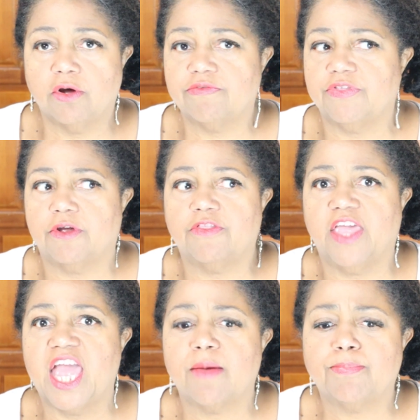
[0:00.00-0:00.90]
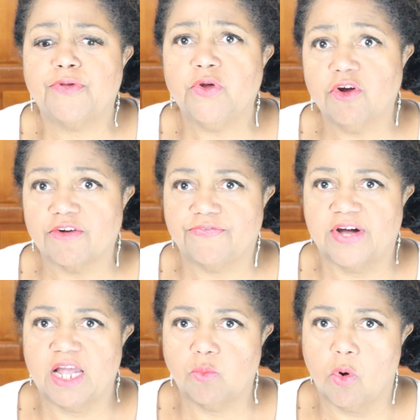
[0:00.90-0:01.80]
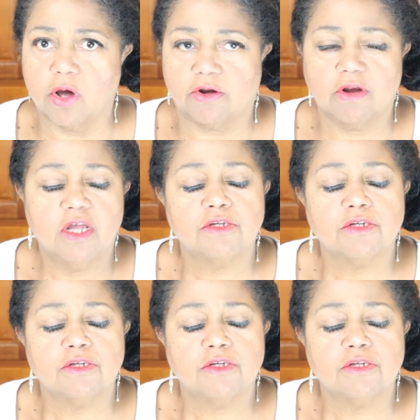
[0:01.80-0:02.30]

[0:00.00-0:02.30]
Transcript: over there, they had purified water.